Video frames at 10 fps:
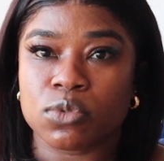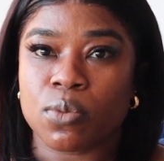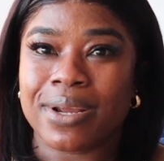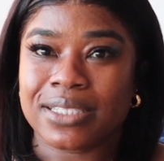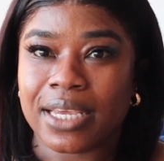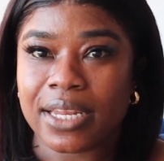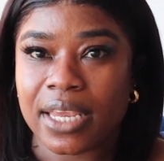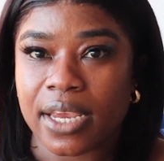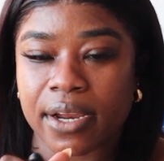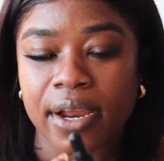to my
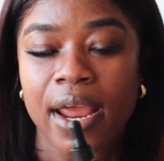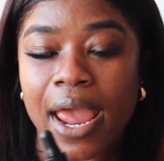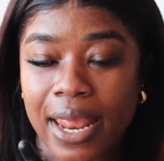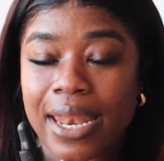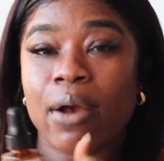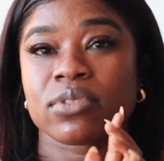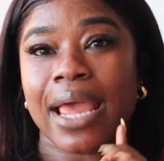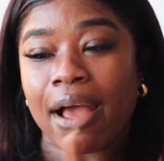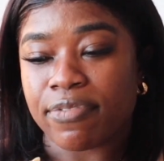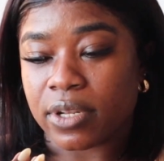skincare, and that was
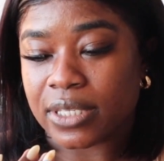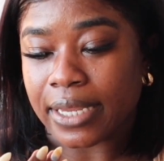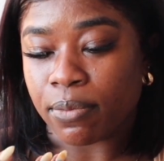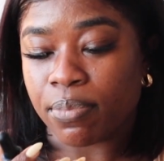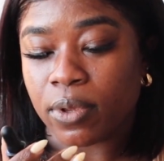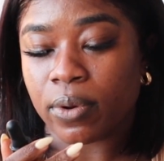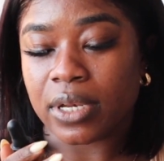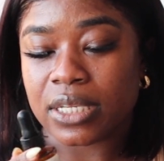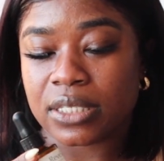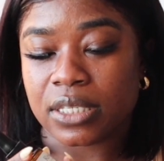after the second peel,
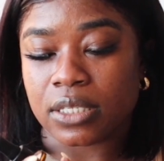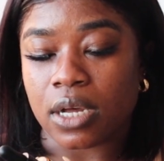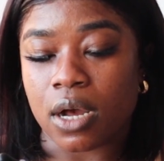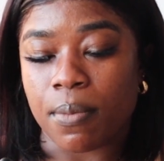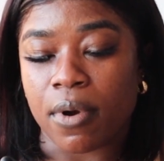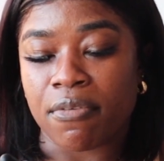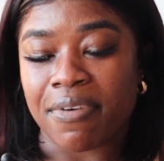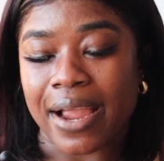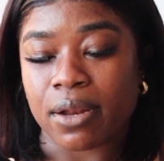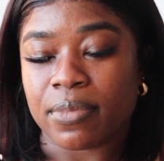and this is a
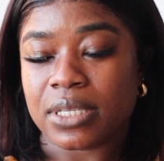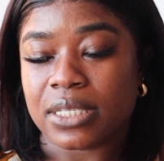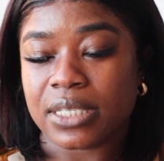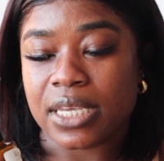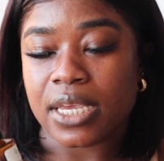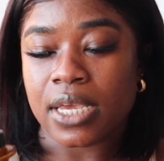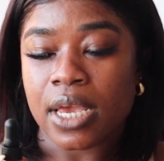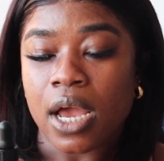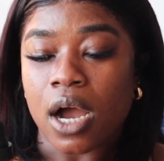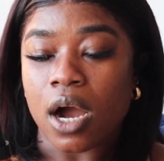vitamin
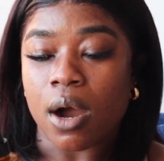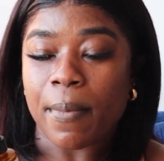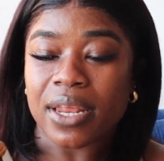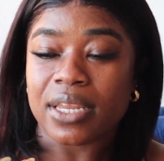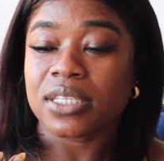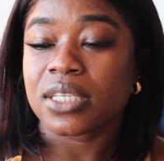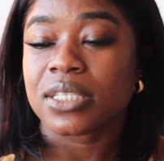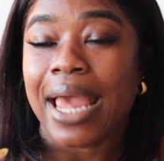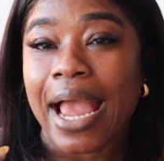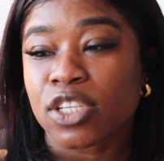C, and this
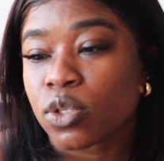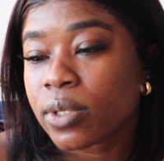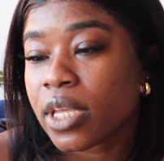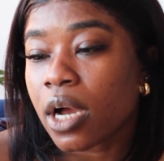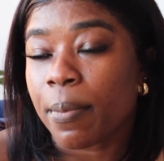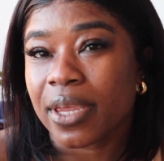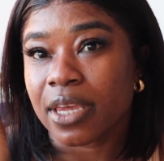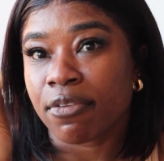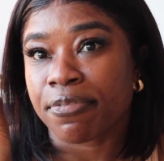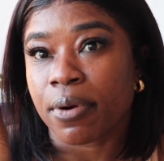is actually
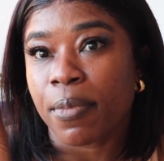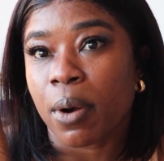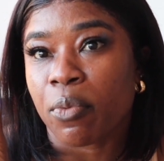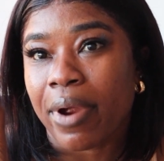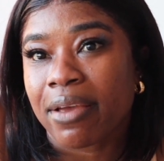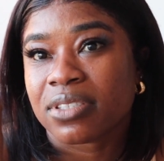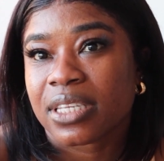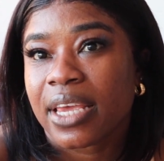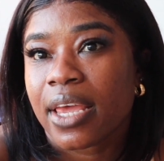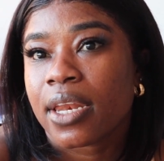again from Rev
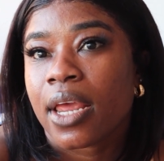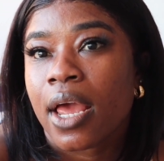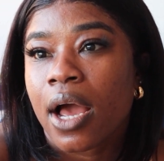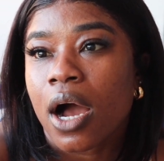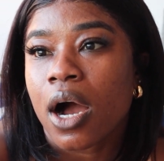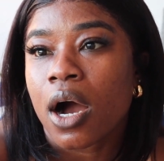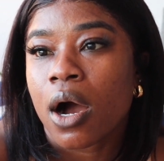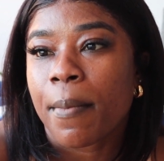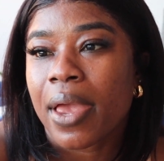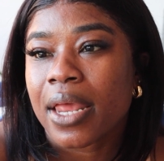Skin.
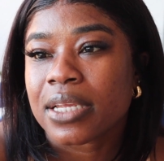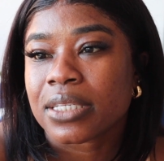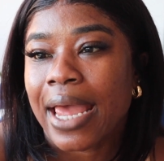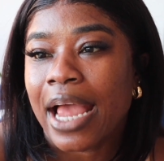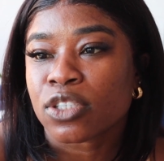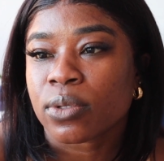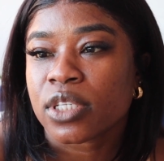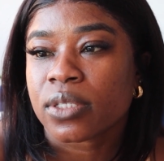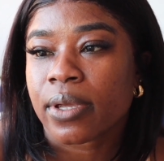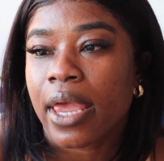And it's
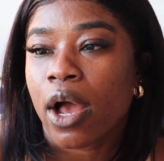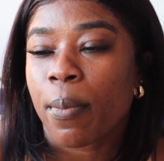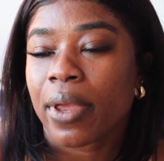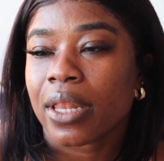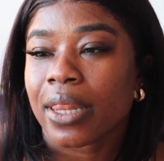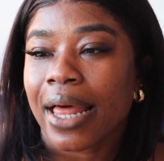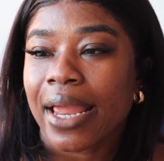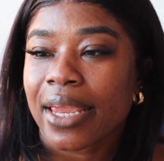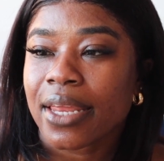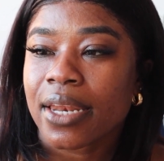actually to help
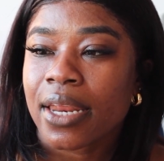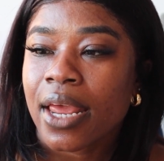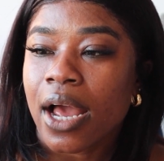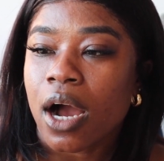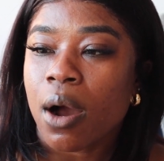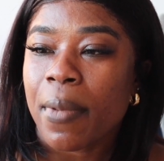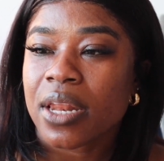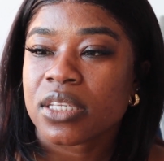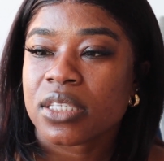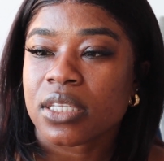enlighten,
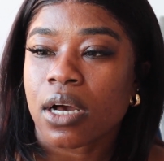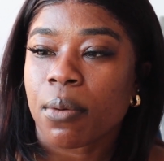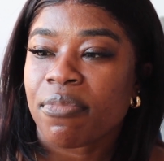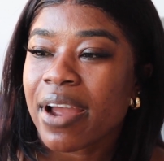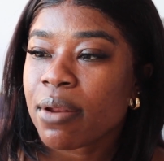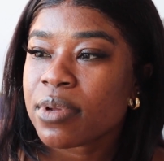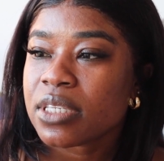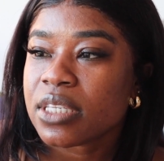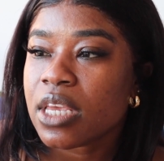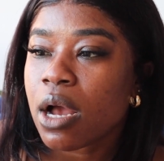and it's vitamin
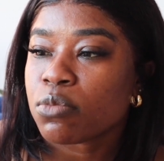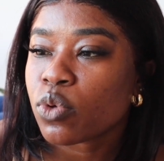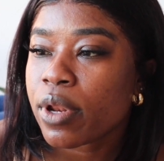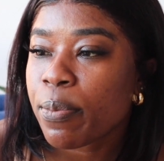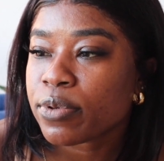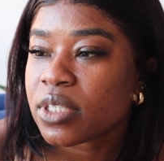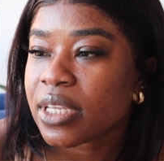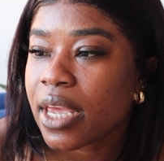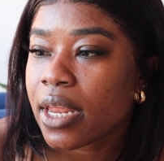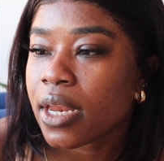C
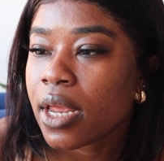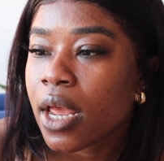20%.